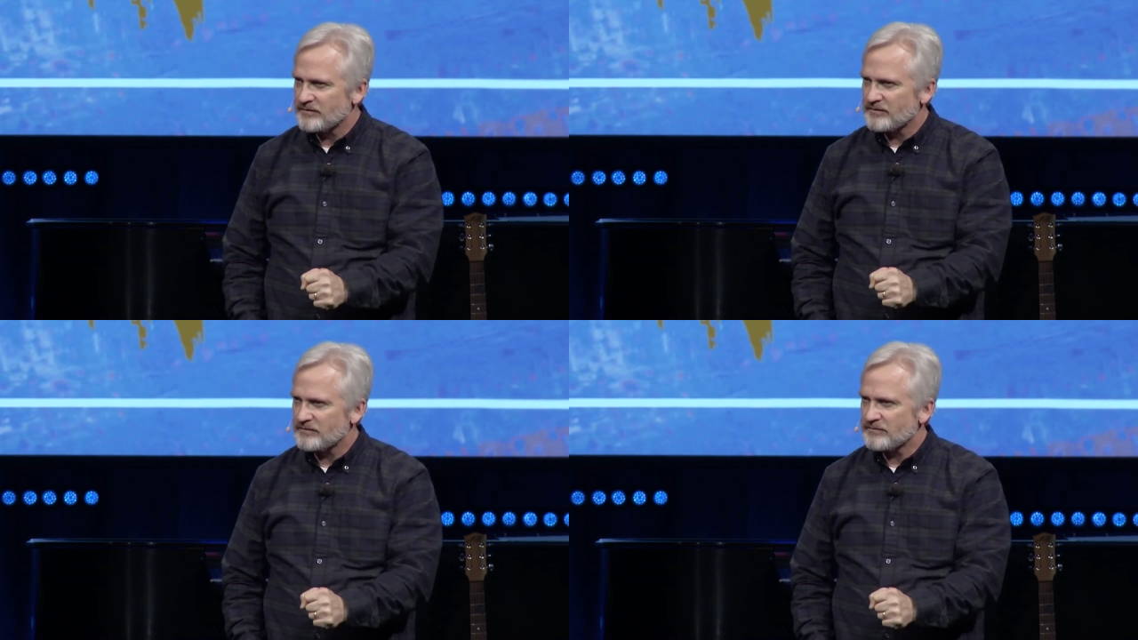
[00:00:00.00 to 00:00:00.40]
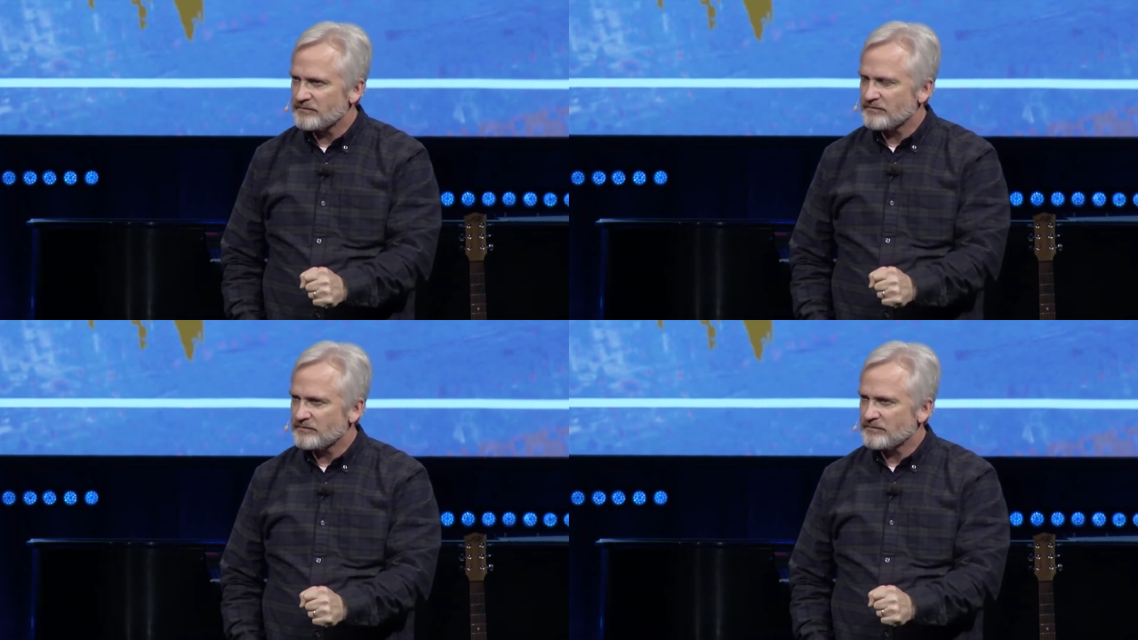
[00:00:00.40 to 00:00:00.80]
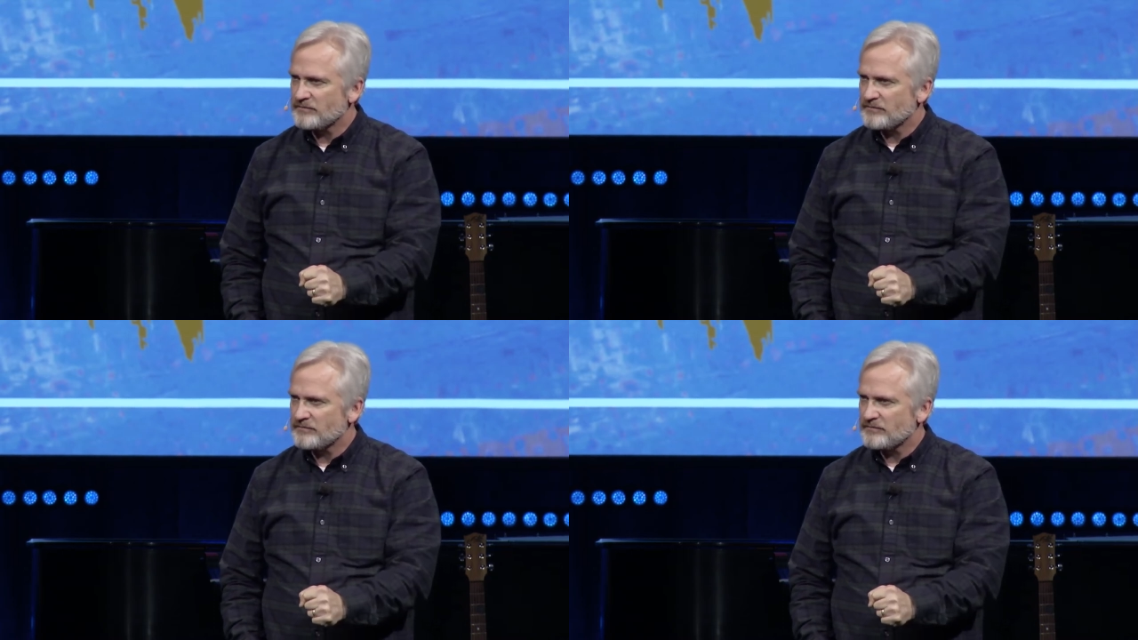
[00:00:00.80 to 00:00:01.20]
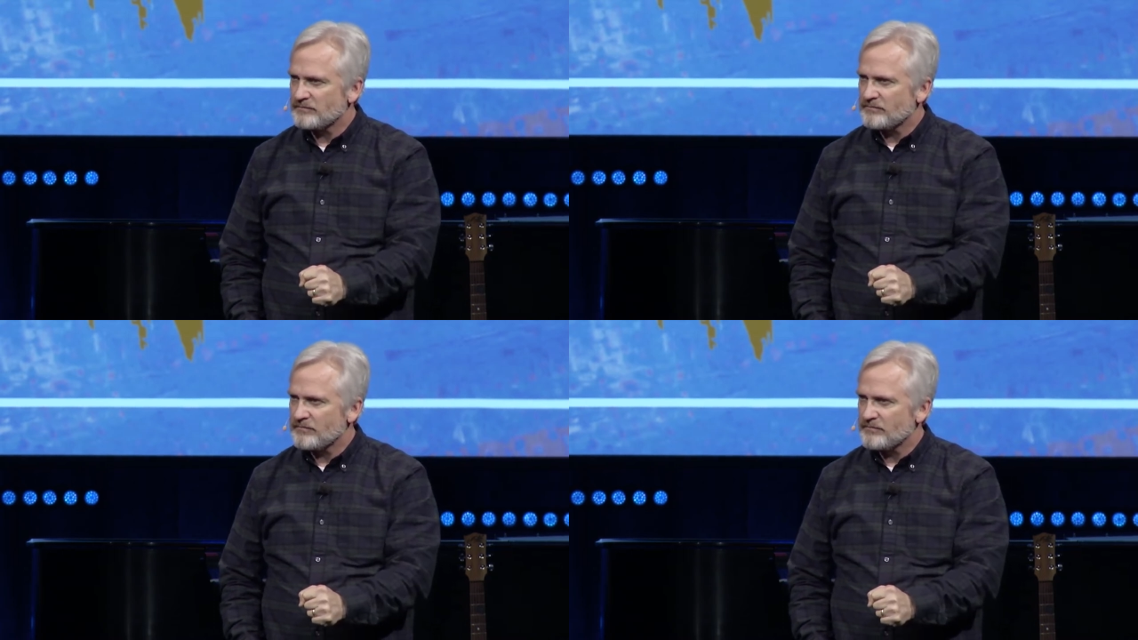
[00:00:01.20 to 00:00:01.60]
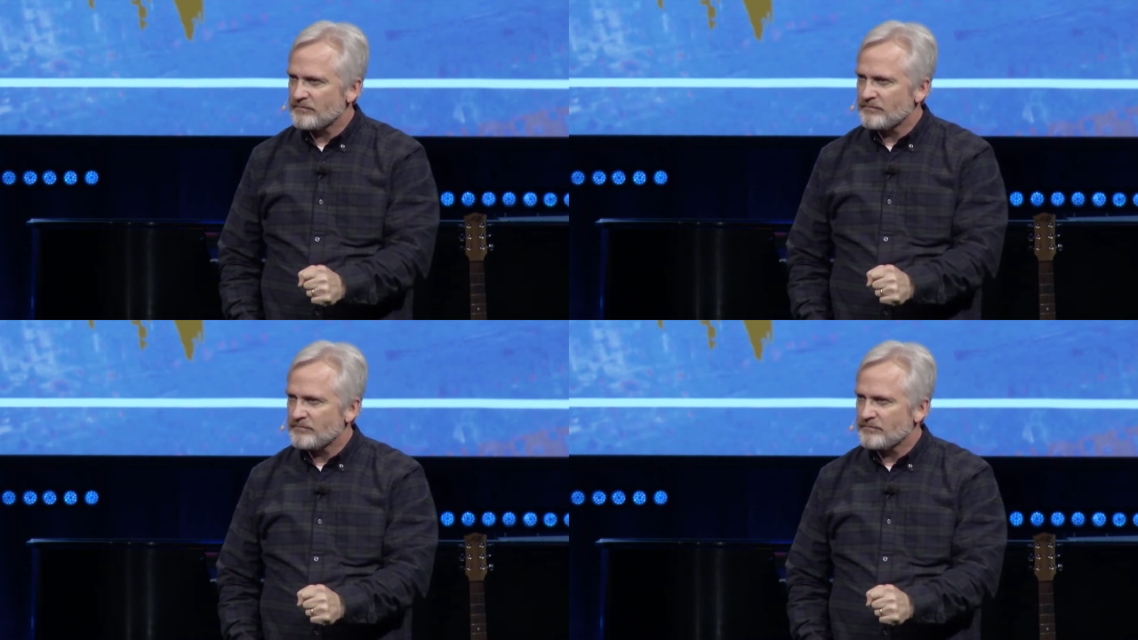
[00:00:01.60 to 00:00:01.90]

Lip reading: [no speech]